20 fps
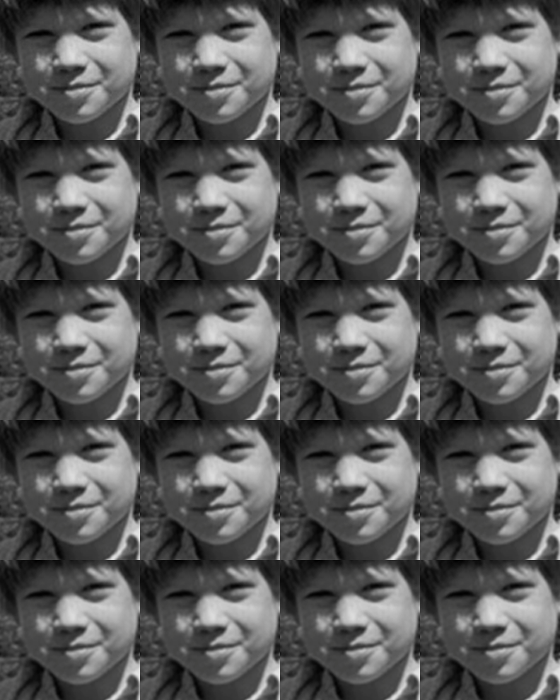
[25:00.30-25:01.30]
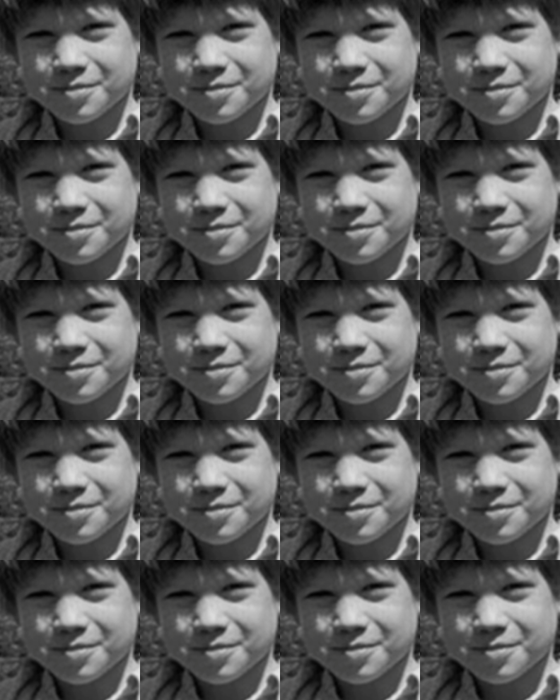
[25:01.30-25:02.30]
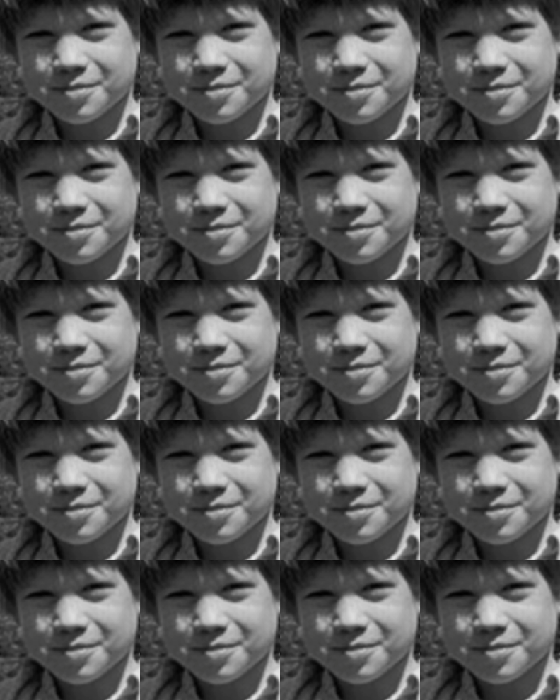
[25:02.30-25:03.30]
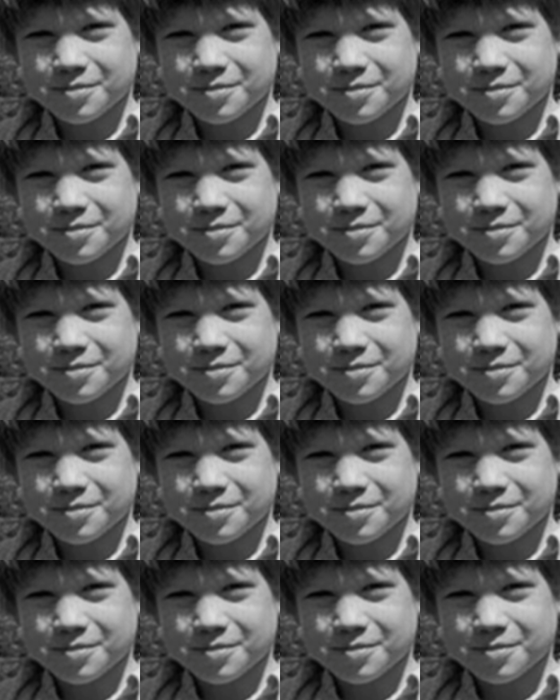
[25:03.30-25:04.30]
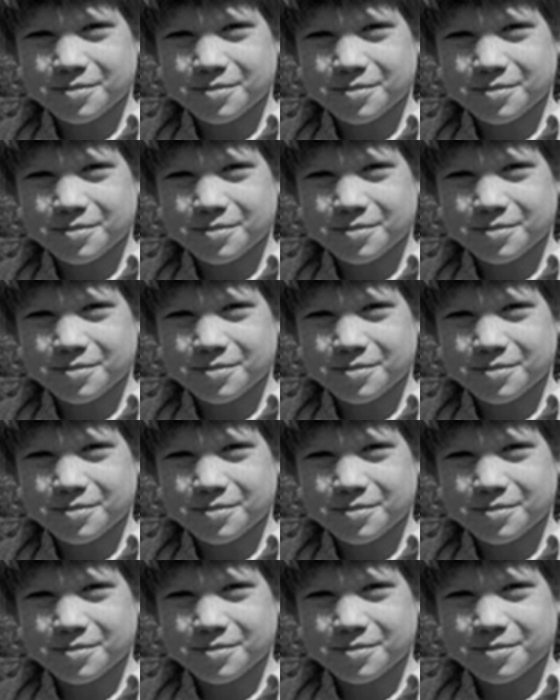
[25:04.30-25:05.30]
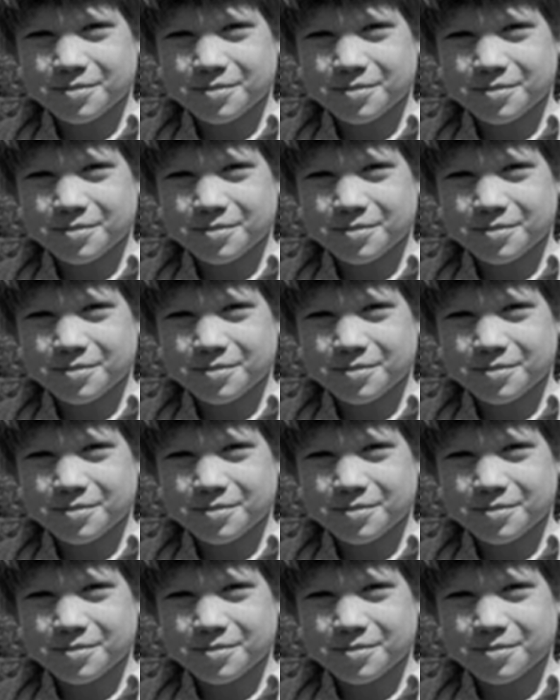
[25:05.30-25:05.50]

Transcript: This person isn't speaking.